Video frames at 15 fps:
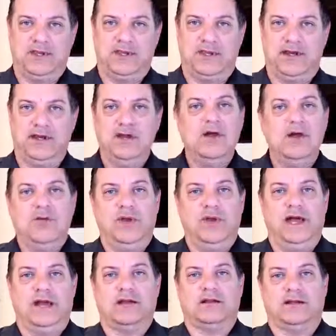Okay,
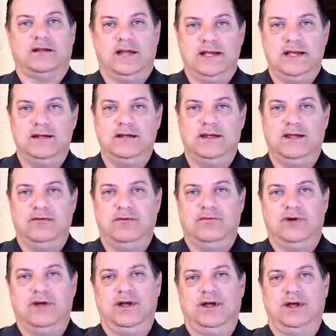we had a client
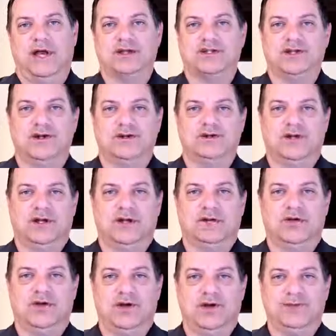at Action Coach. We had a
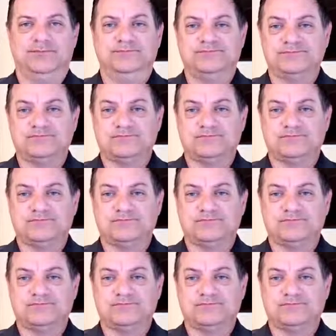lawyer.